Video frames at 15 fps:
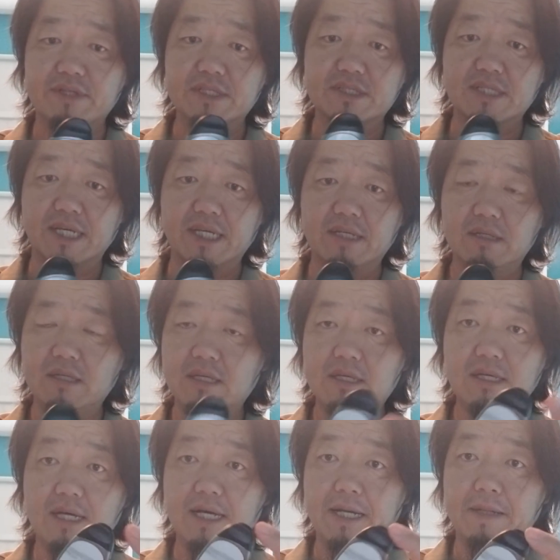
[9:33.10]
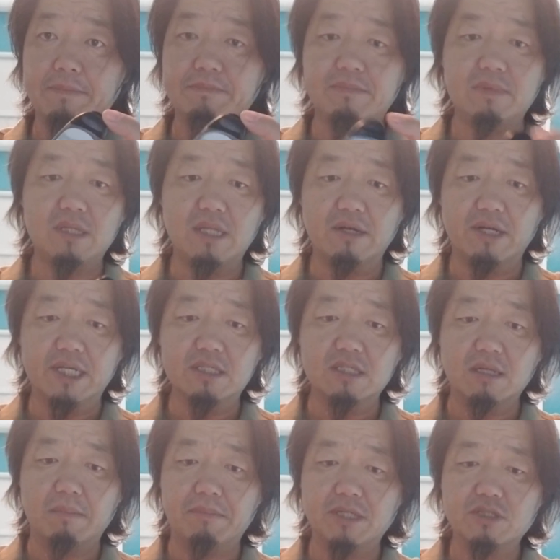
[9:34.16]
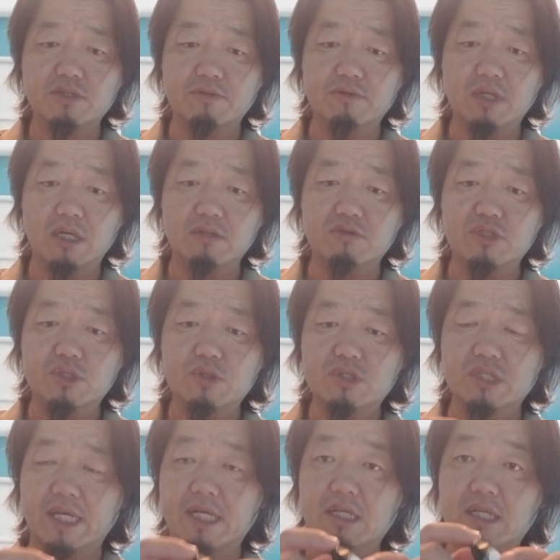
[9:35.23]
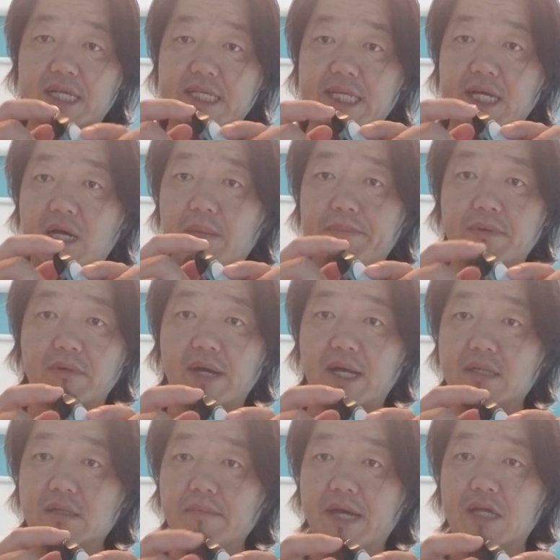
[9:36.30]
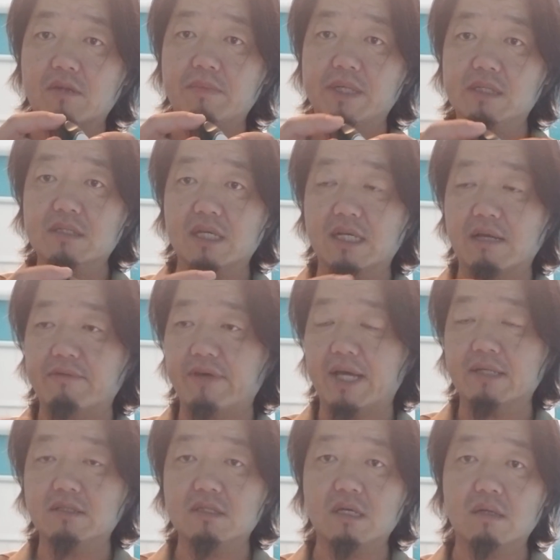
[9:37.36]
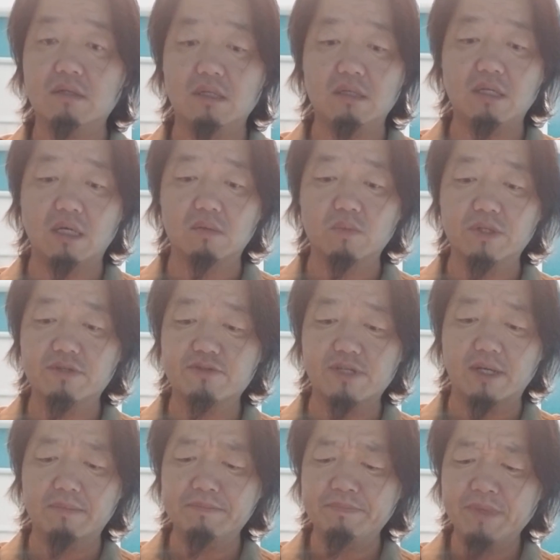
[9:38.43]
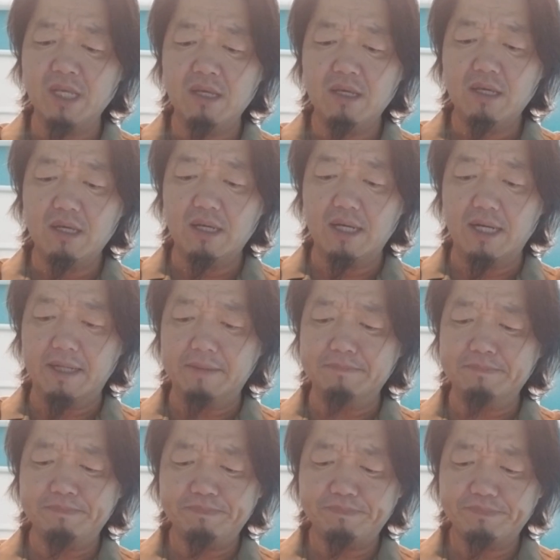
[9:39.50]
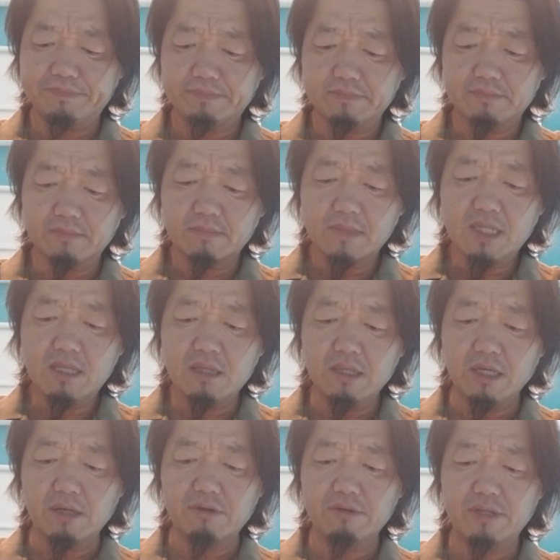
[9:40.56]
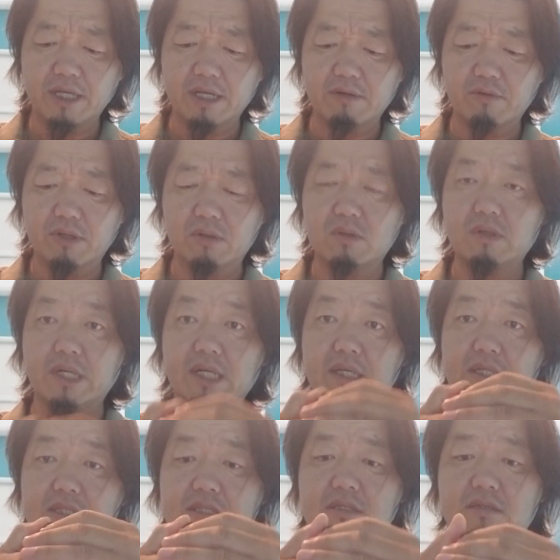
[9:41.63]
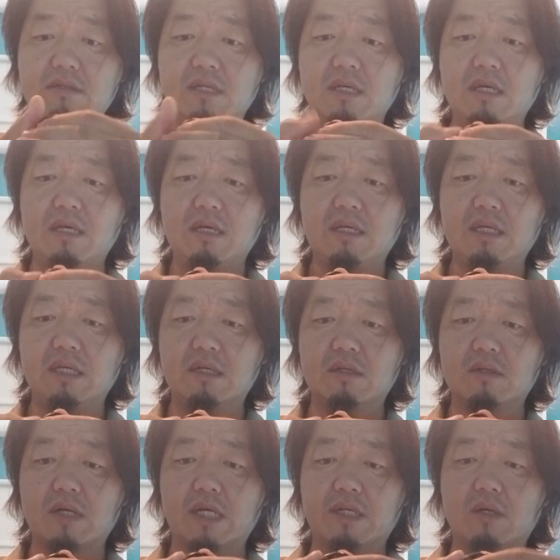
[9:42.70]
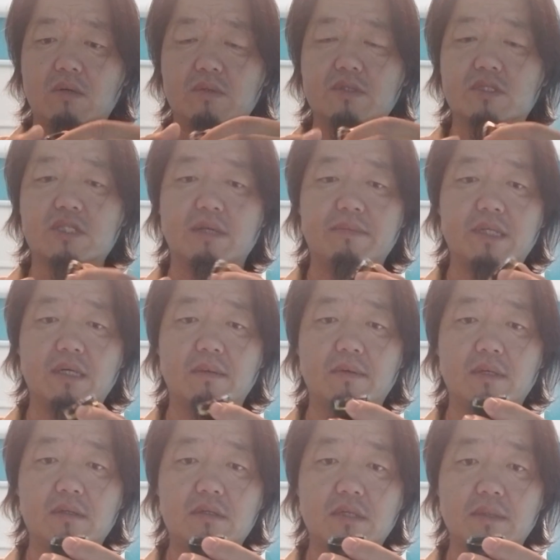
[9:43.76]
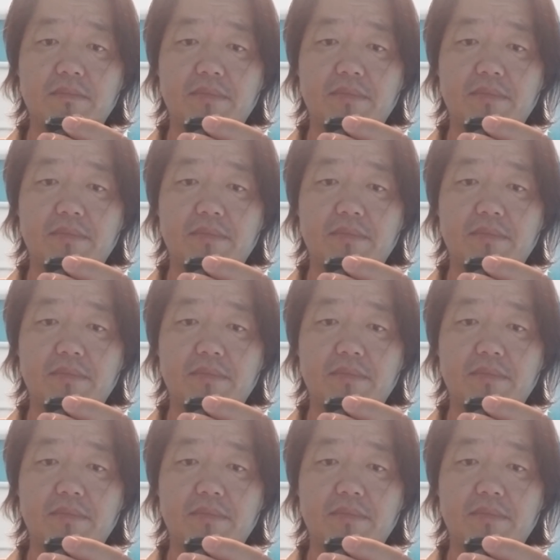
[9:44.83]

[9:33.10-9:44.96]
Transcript: this thing. Um, there isn't a bunch of uh, juice like collecting up around the mouthpiece like I've had done, done with some. Um, the other thing real quick is, you know, I know in some of the, the